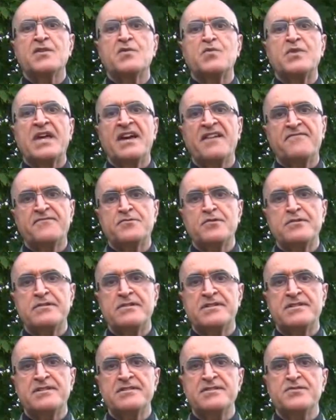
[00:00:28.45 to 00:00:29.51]
we have to
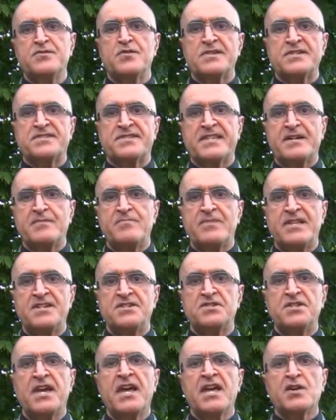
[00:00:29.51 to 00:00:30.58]
learn to
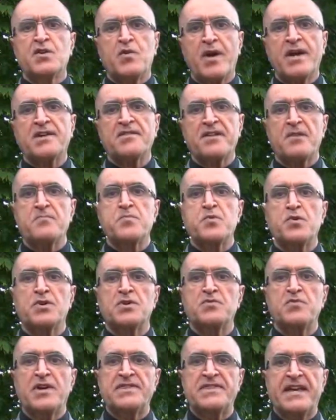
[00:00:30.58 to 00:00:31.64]
establish quick
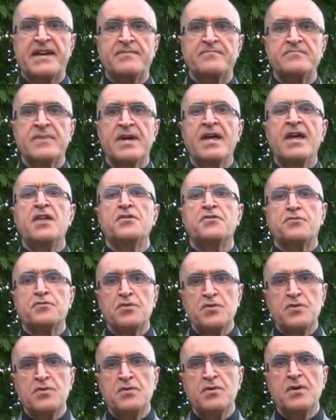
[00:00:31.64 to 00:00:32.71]
rapport with them
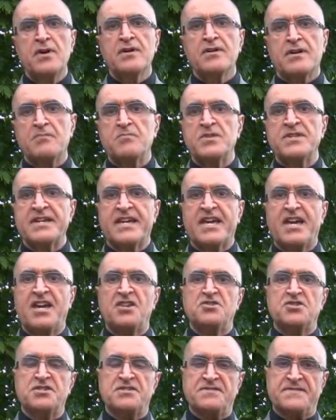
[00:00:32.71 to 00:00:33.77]
through
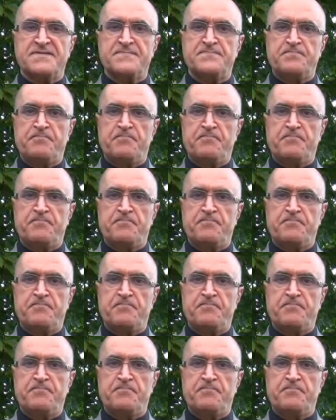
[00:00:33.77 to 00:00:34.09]
communications.